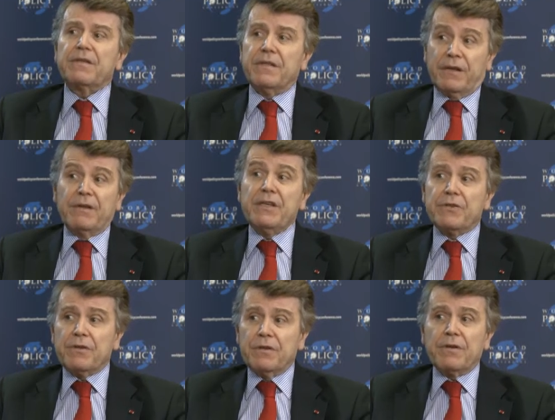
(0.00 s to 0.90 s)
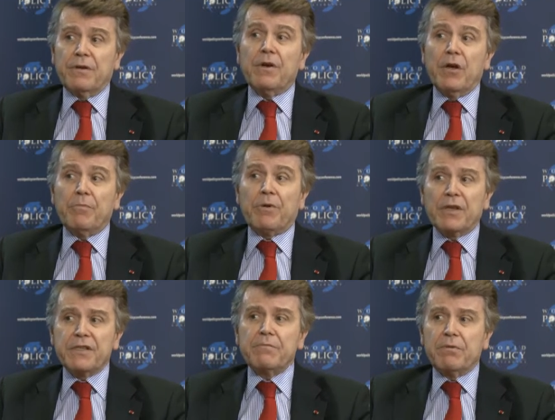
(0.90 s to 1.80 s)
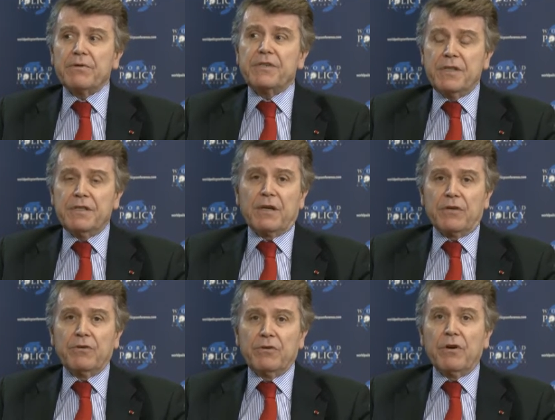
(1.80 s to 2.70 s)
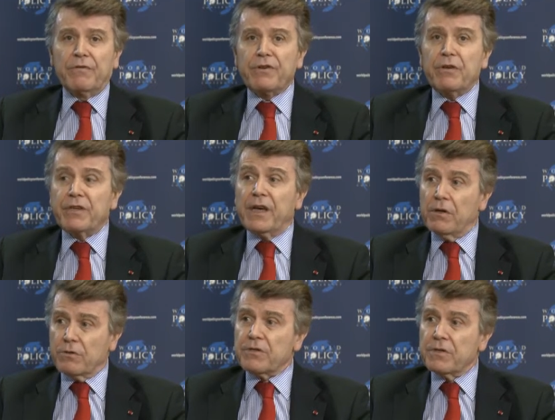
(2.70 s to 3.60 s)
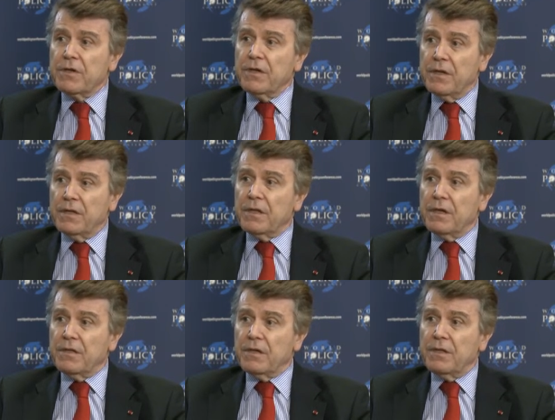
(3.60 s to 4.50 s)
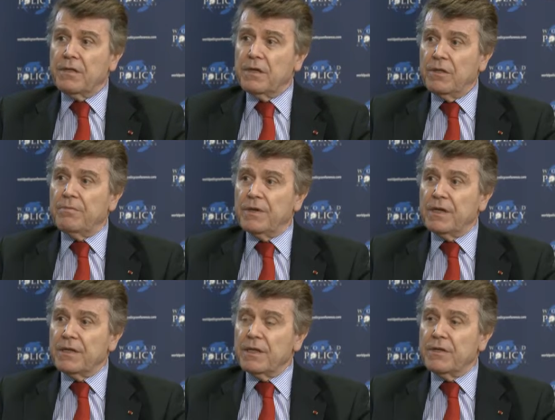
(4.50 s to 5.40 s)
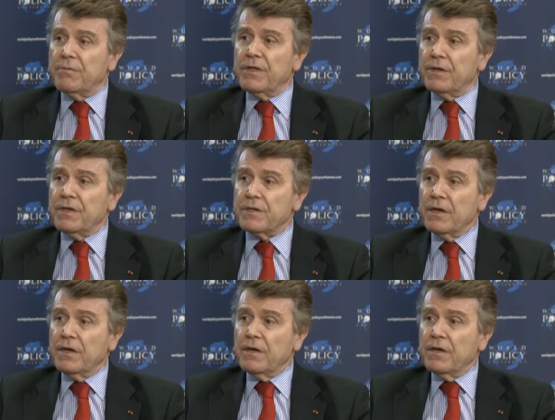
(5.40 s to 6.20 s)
there is a plausible scenario of real chaos in the Middle East.